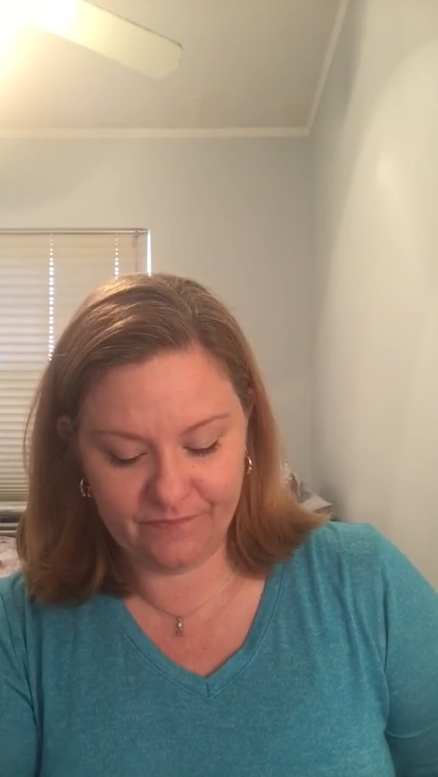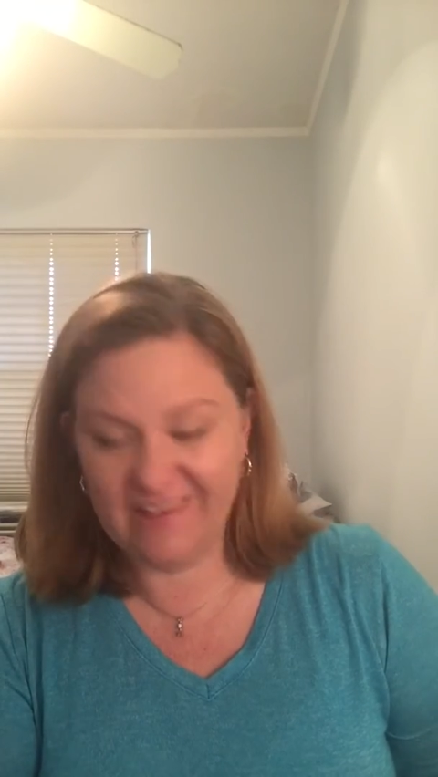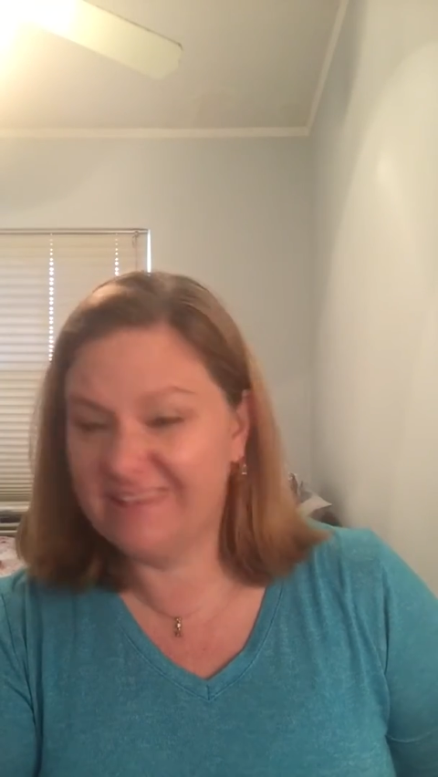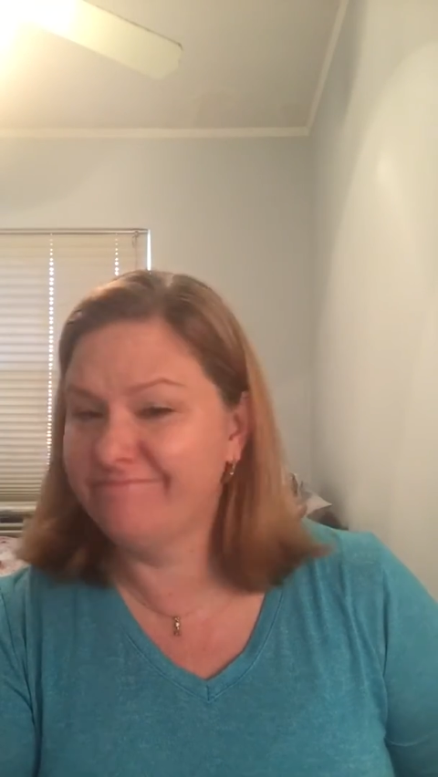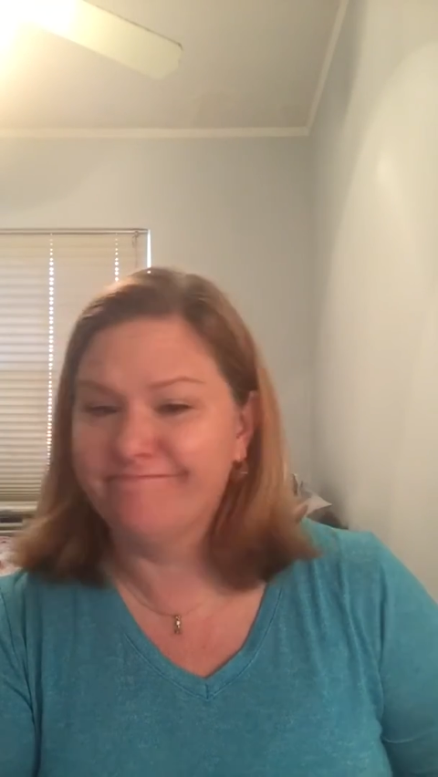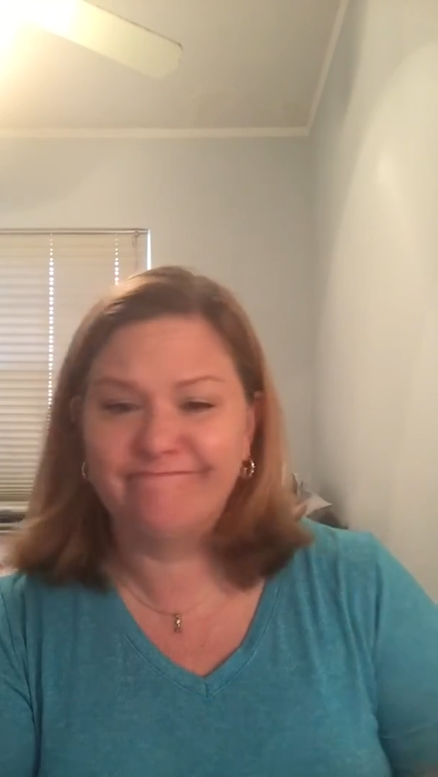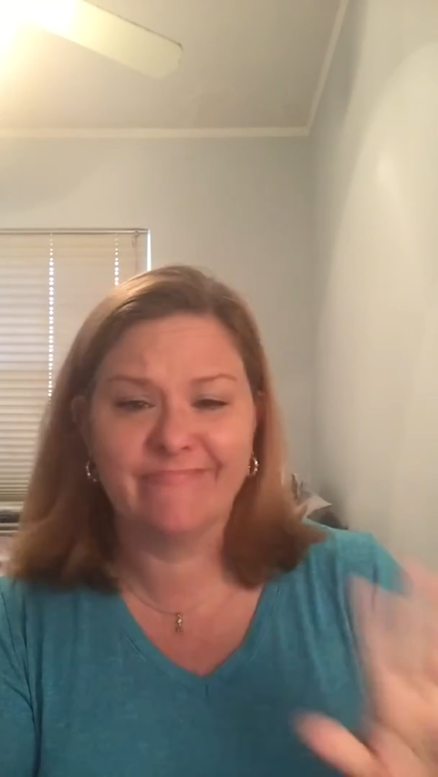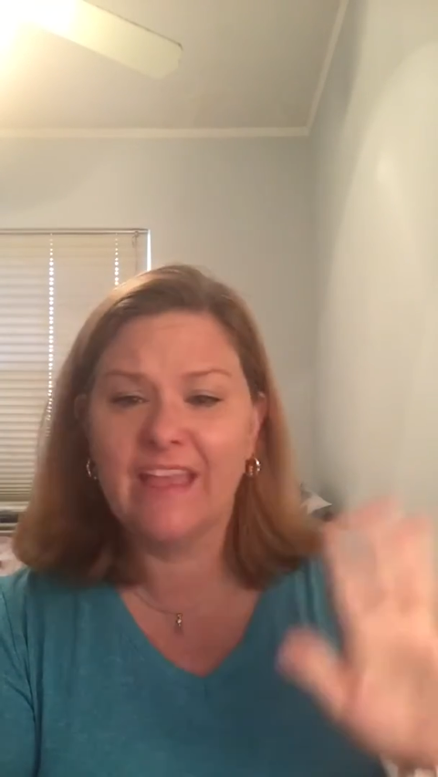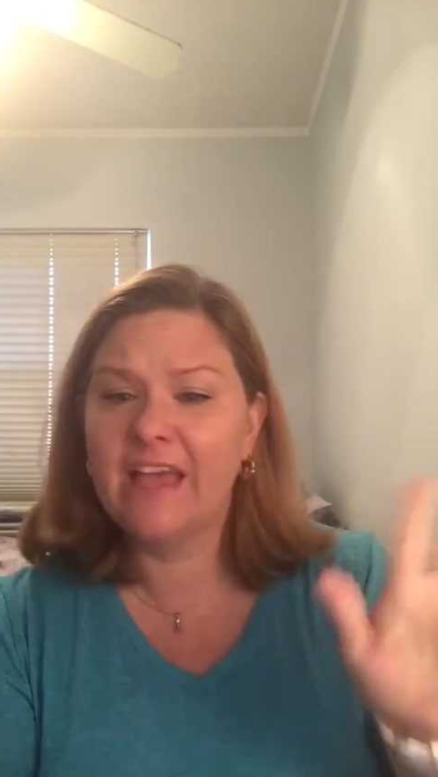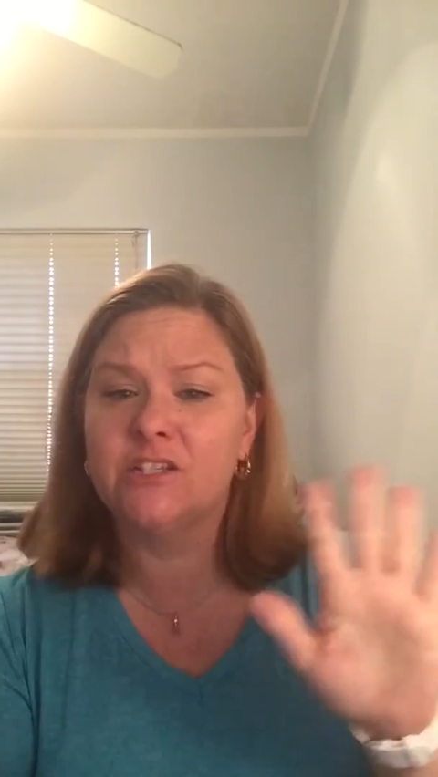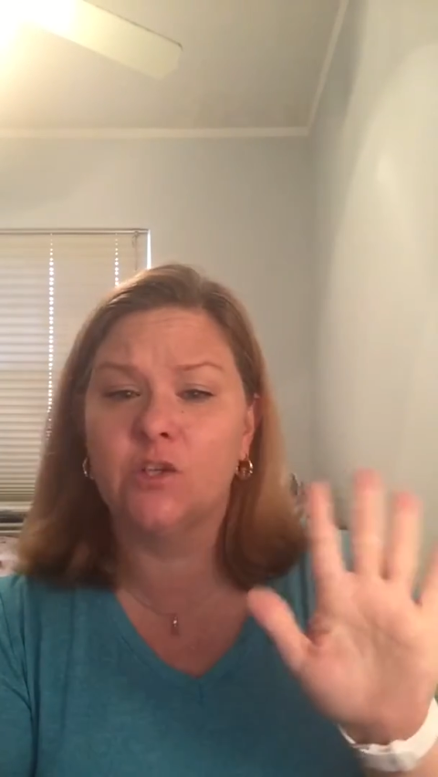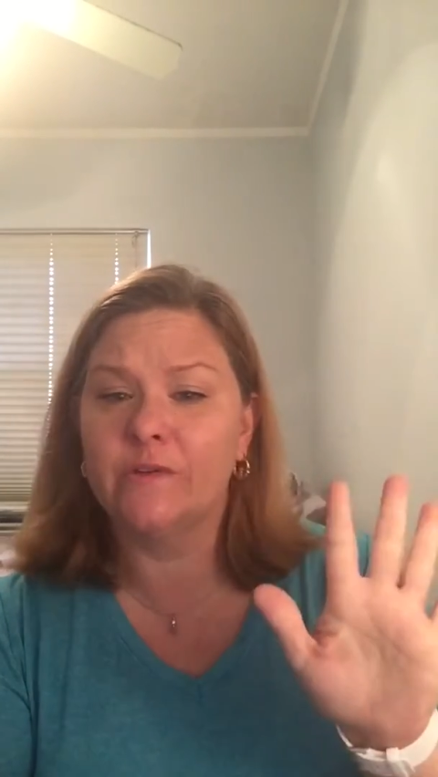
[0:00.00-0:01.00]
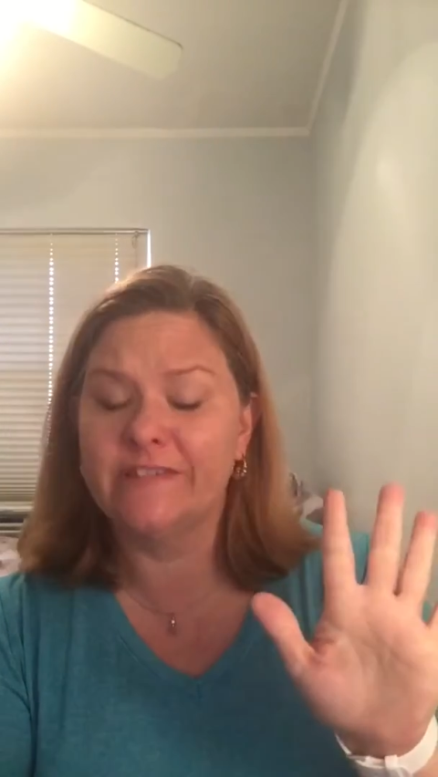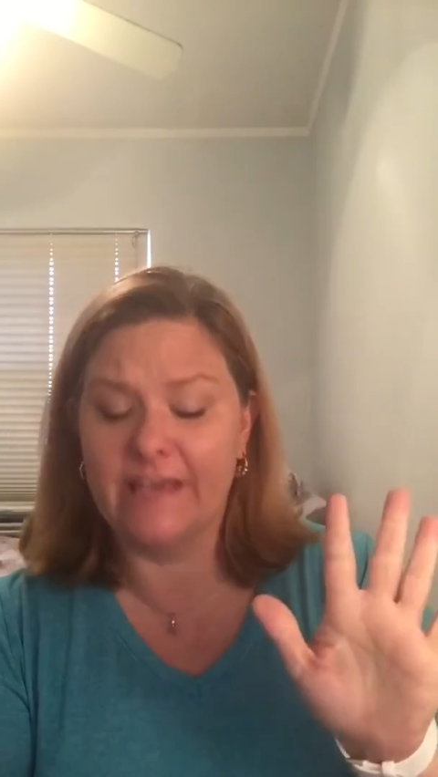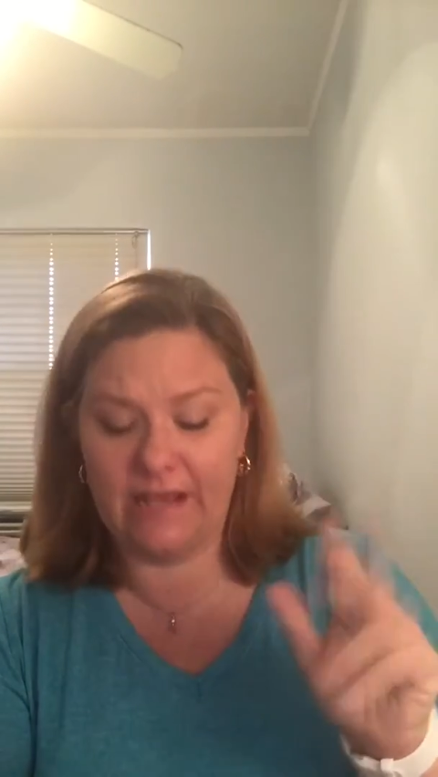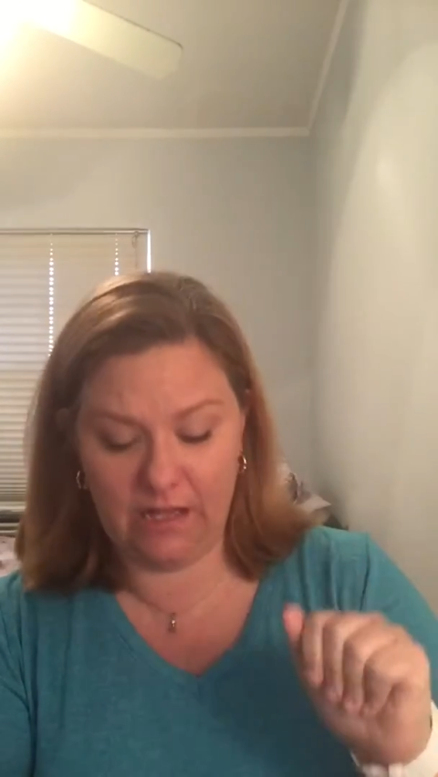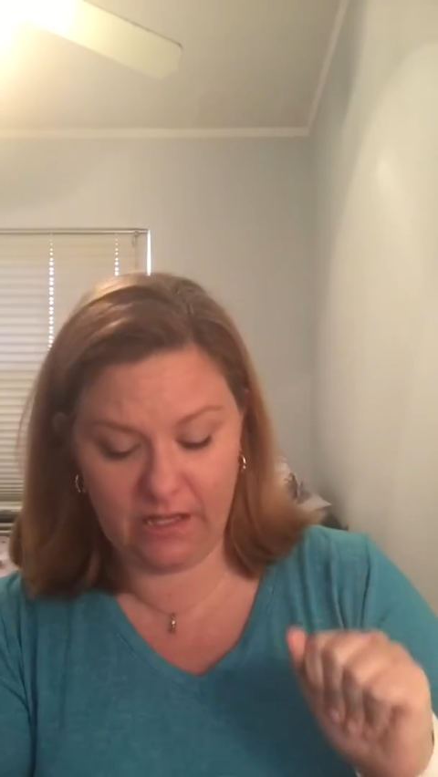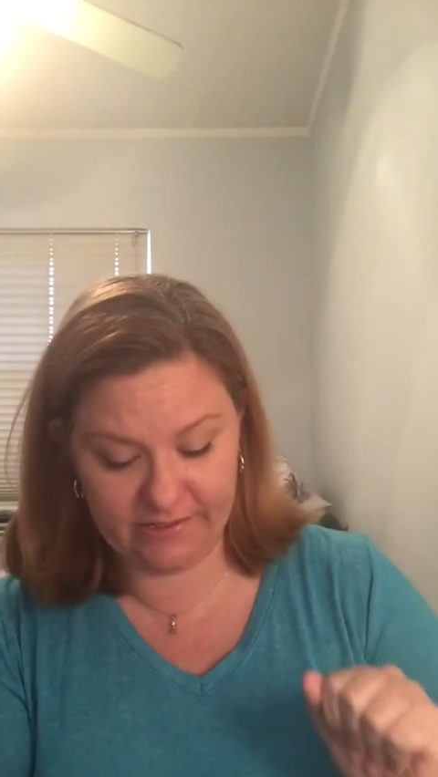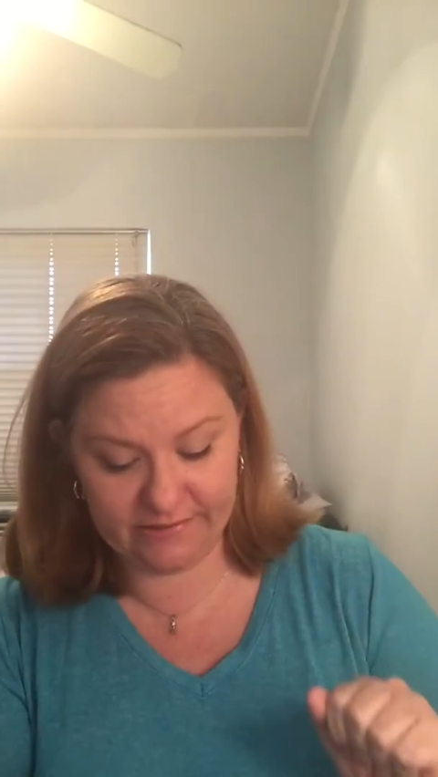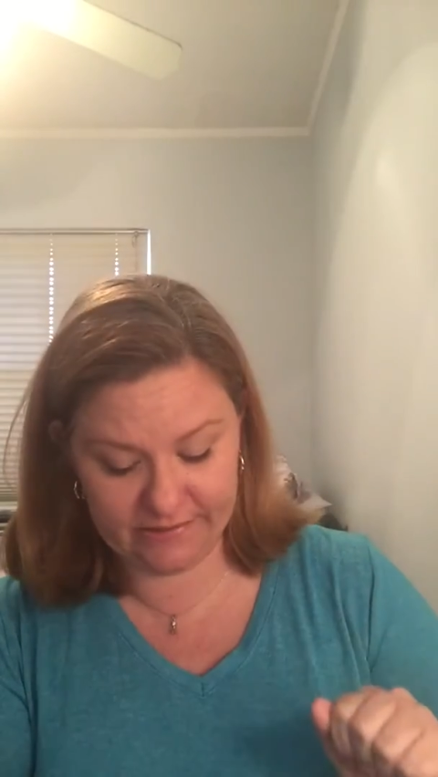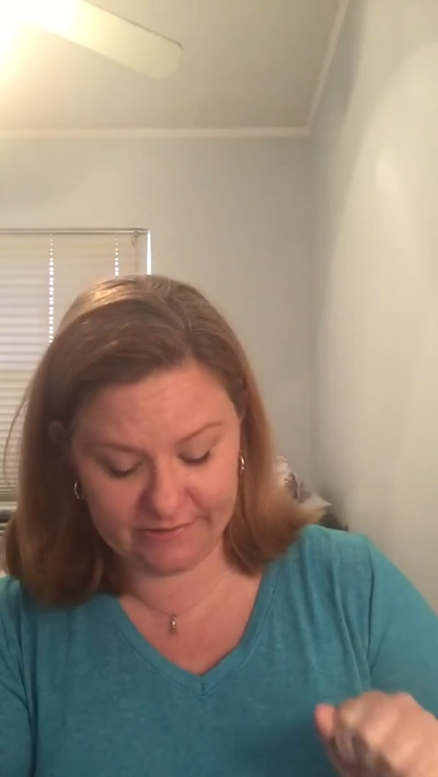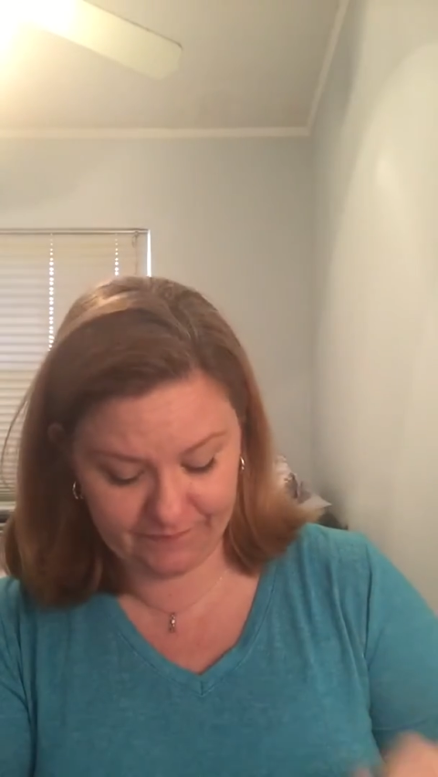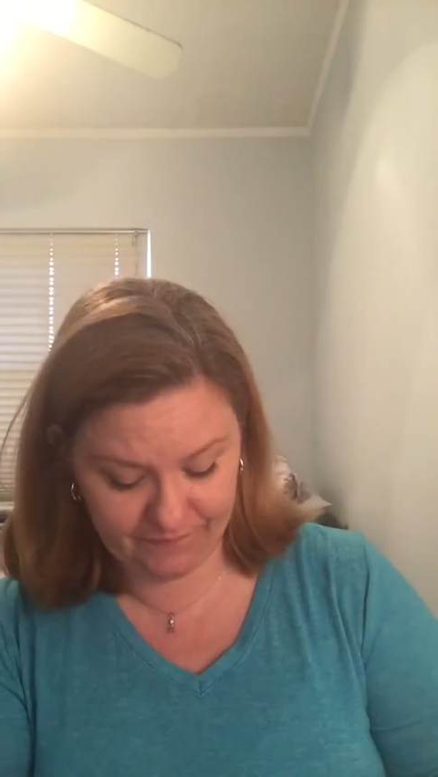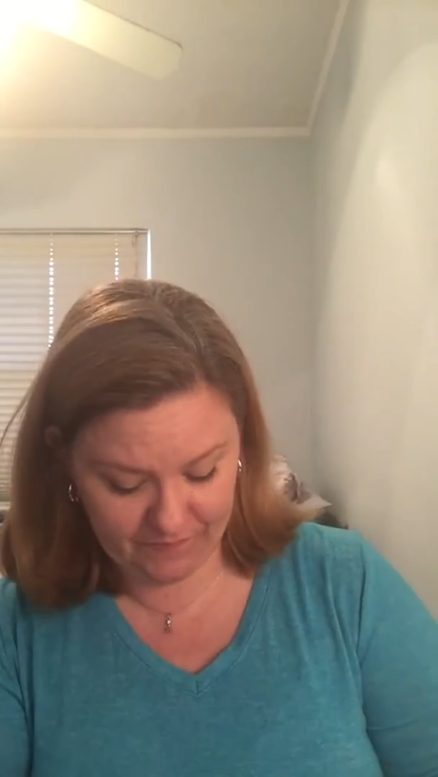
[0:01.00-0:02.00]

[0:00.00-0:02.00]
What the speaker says: It has no satellites.